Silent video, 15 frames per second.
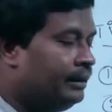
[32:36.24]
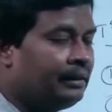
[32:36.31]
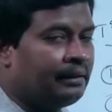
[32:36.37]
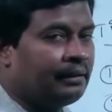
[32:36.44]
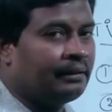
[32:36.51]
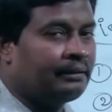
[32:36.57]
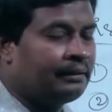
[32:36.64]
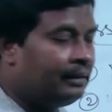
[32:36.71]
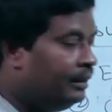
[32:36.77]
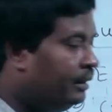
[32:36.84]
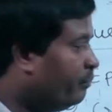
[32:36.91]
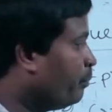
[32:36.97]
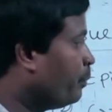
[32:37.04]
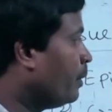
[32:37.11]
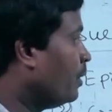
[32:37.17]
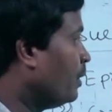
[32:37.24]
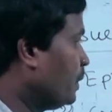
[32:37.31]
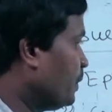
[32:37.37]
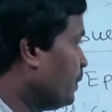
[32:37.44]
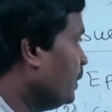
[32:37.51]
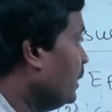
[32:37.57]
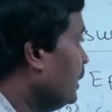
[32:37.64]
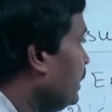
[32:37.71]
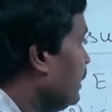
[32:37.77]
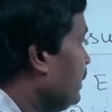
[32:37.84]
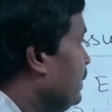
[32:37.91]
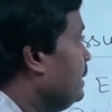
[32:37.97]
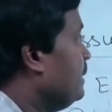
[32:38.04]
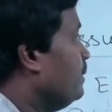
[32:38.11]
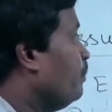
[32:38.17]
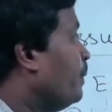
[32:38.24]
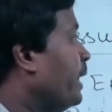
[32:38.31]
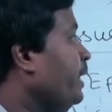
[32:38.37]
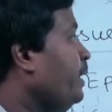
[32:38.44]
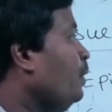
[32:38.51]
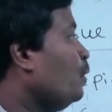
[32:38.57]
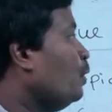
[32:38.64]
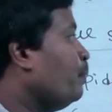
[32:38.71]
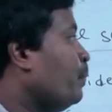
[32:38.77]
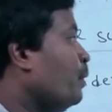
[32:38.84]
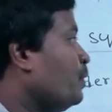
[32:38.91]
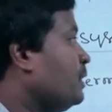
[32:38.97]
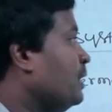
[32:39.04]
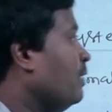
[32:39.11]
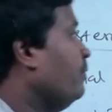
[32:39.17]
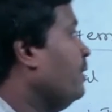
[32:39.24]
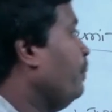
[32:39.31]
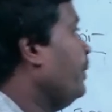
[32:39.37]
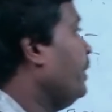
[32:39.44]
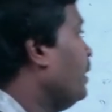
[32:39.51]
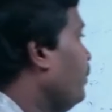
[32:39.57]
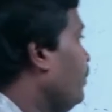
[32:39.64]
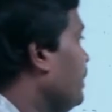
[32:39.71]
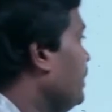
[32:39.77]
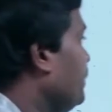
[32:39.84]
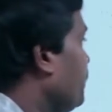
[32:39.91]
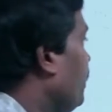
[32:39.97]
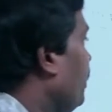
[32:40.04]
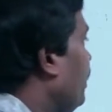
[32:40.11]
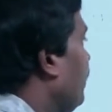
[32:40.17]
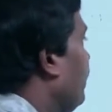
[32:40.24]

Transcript: there are three parts. This is minute pores of the epidermis is called